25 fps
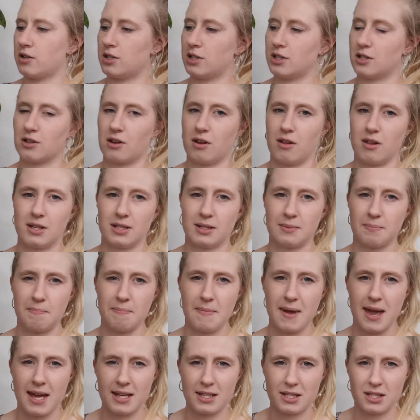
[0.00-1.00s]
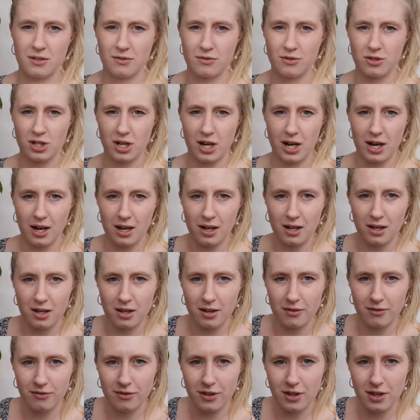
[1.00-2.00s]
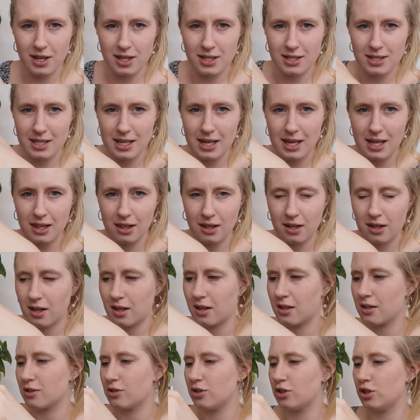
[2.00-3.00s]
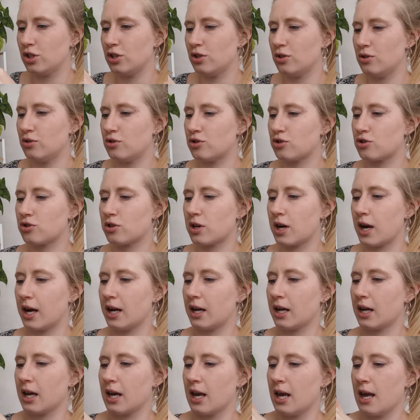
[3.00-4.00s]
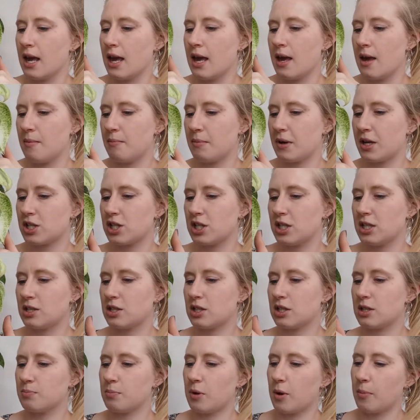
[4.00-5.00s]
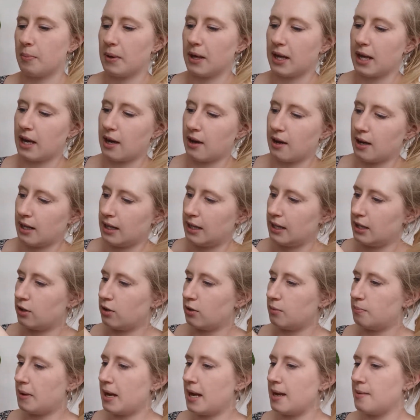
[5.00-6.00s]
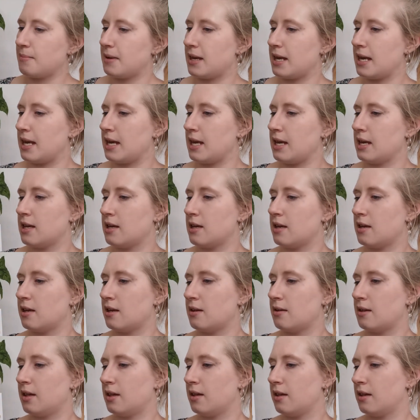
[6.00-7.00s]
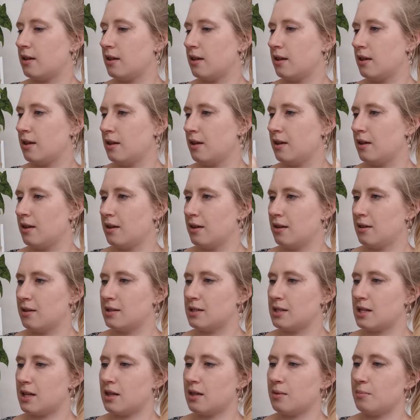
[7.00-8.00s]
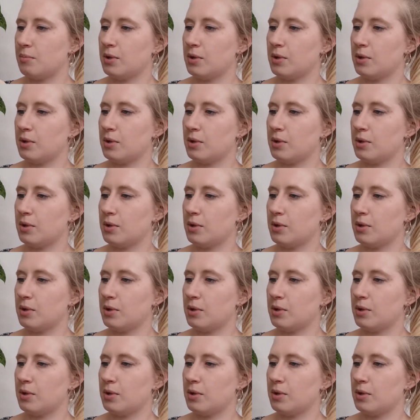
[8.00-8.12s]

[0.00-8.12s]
She's got this massive trunk, if you can see, look, huge trunk, but she's just popping out a little baby down the